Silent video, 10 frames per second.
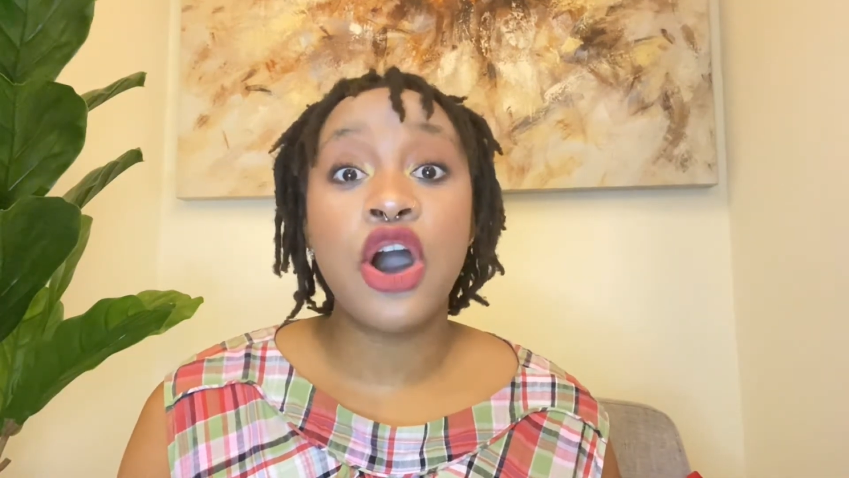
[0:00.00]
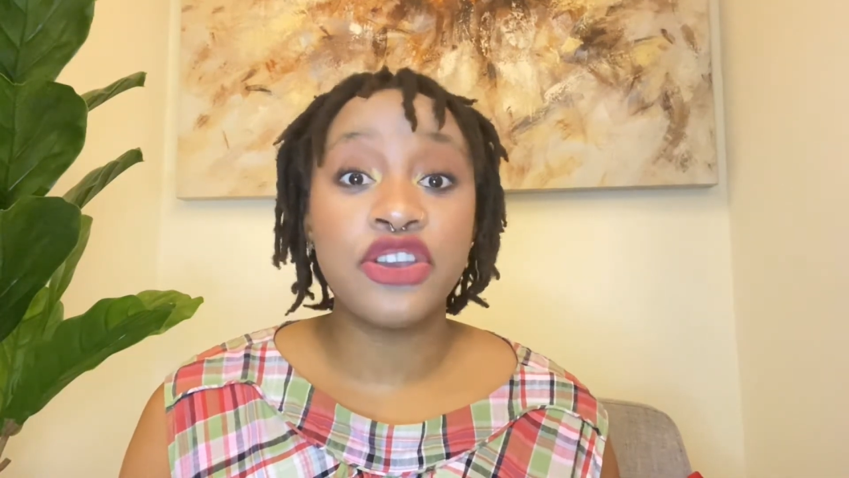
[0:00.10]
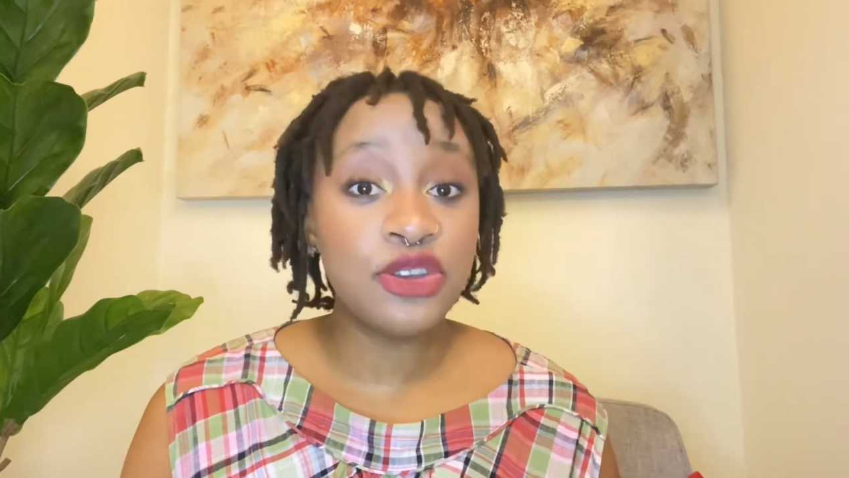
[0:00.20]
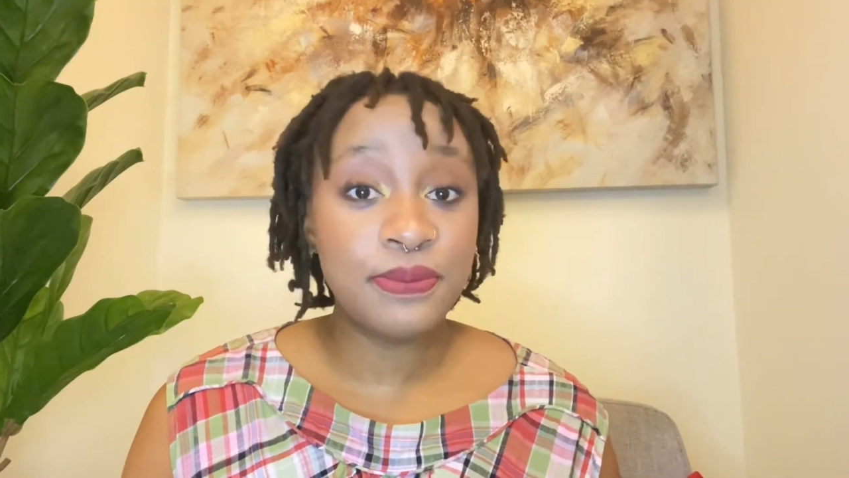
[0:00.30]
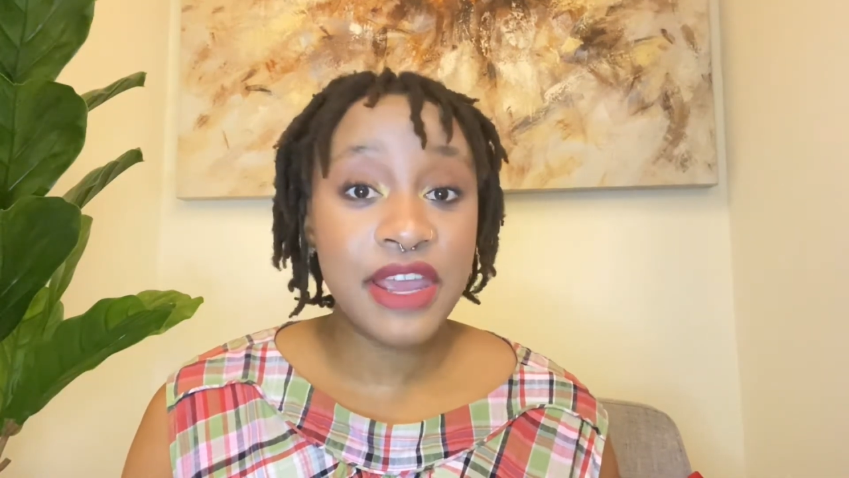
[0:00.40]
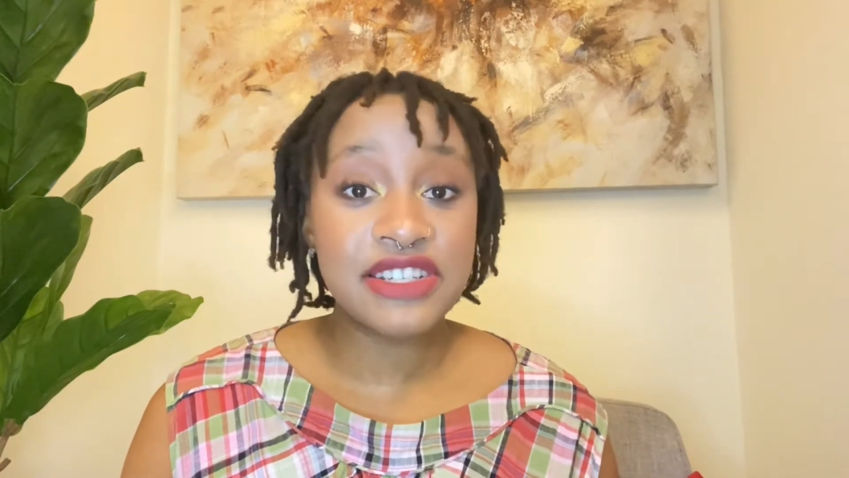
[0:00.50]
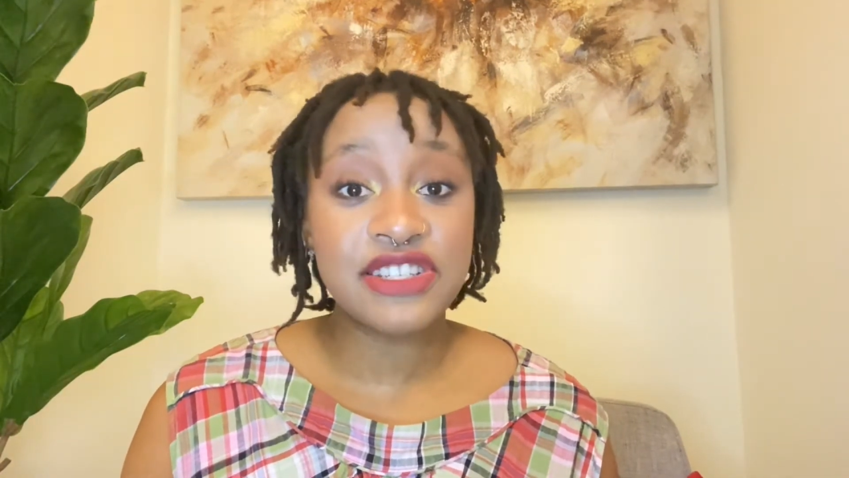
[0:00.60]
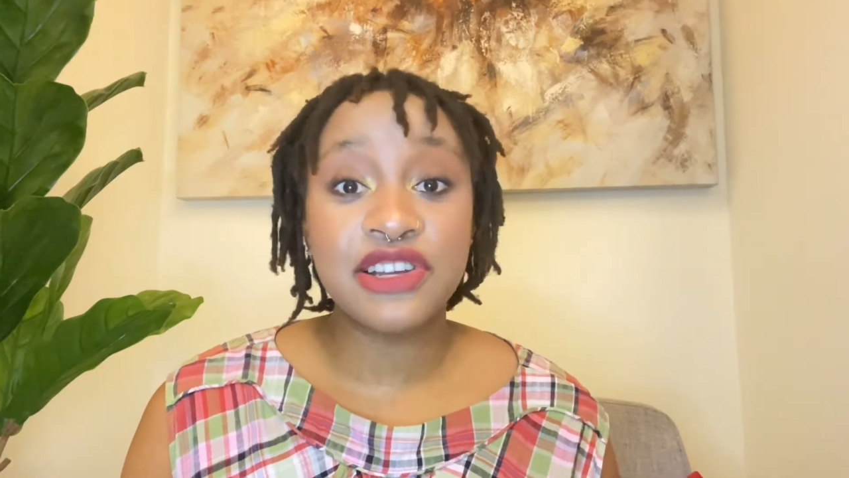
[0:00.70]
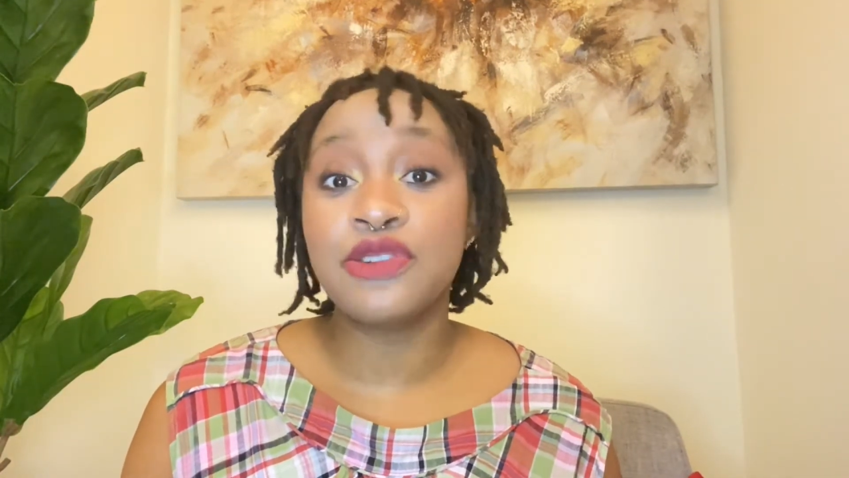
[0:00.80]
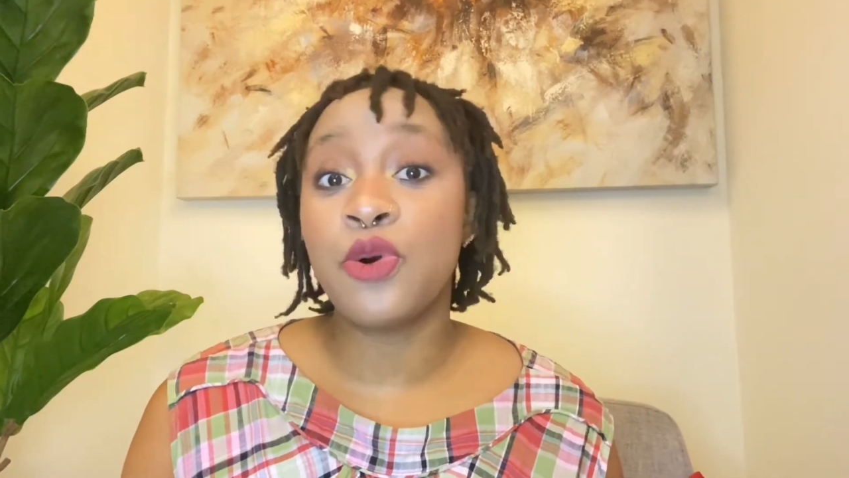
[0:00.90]

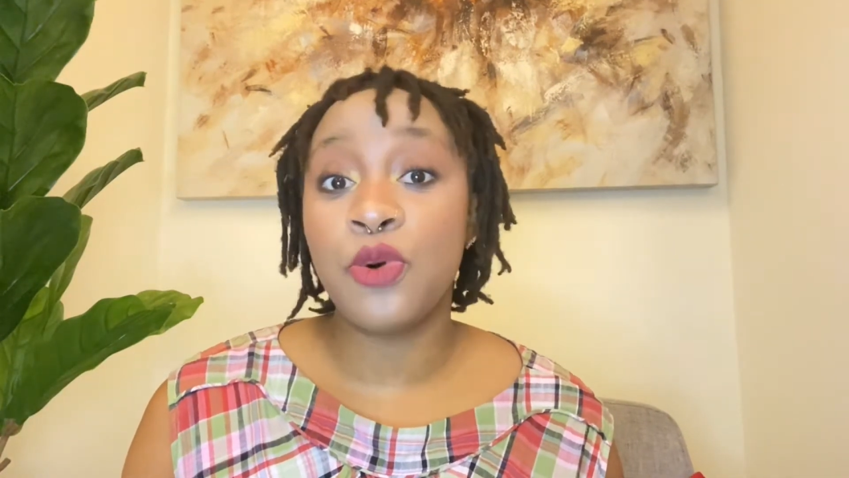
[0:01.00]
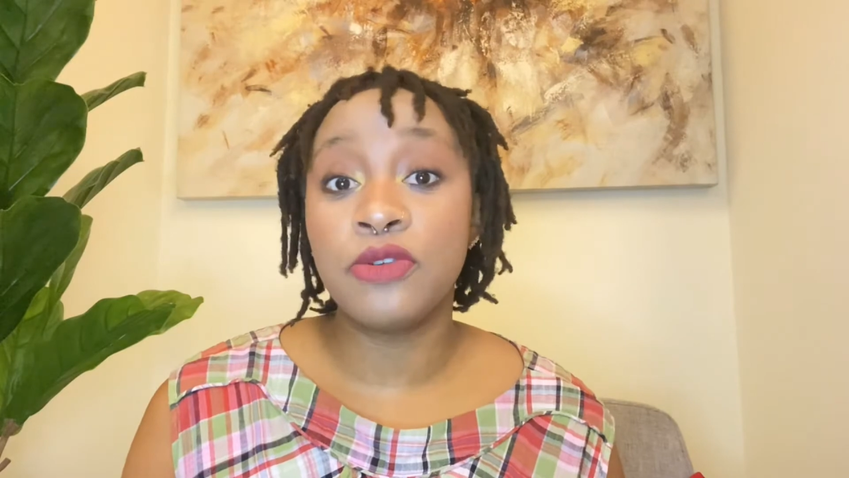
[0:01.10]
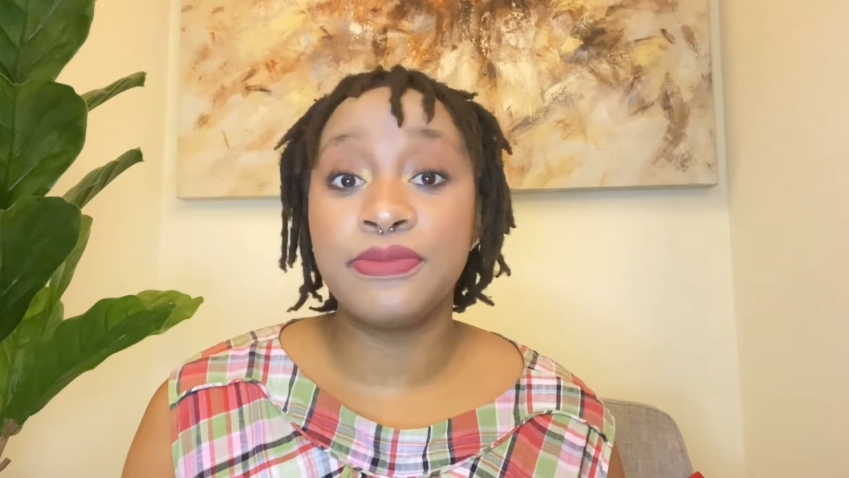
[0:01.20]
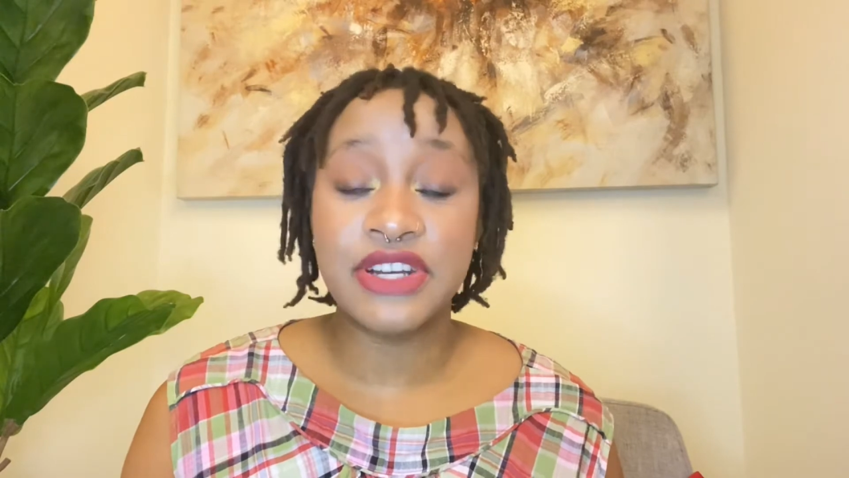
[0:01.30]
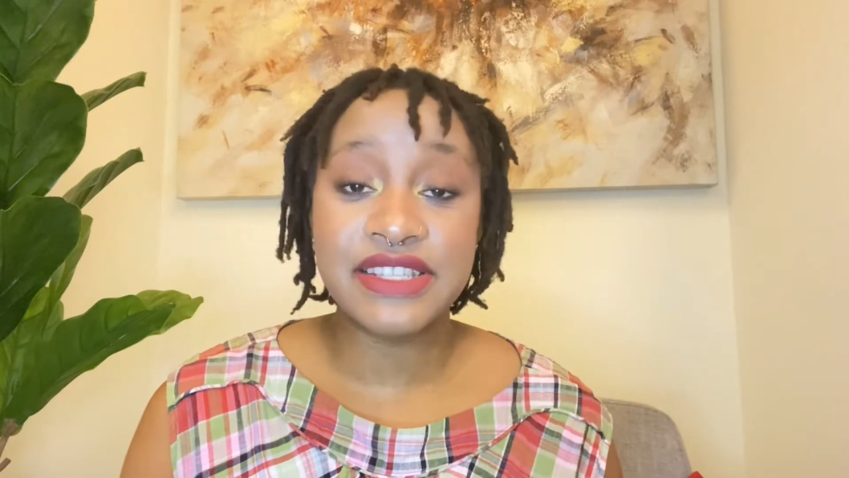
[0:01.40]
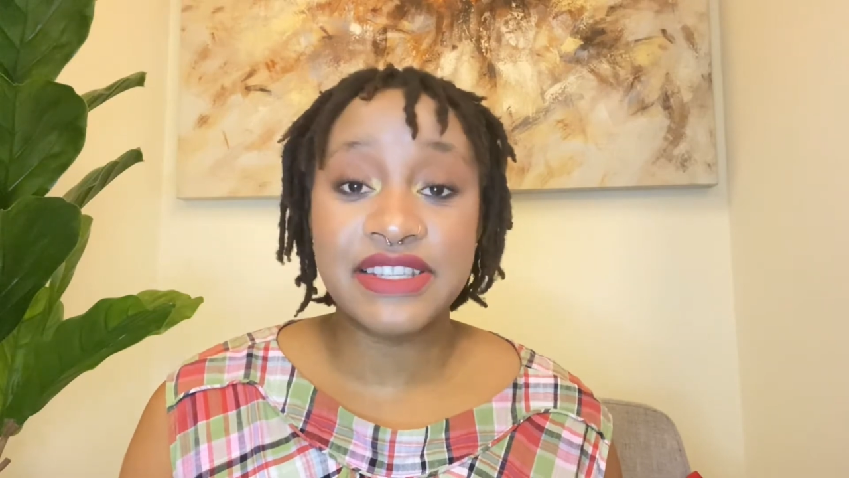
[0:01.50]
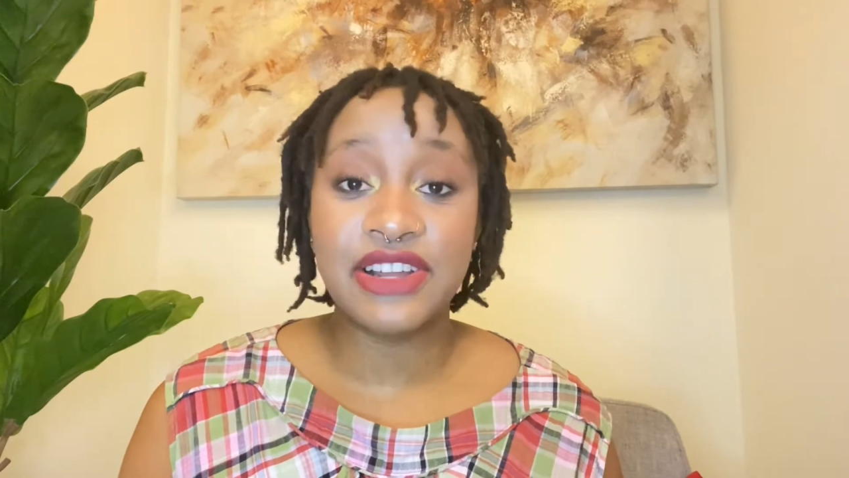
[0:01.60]
occupational, or personal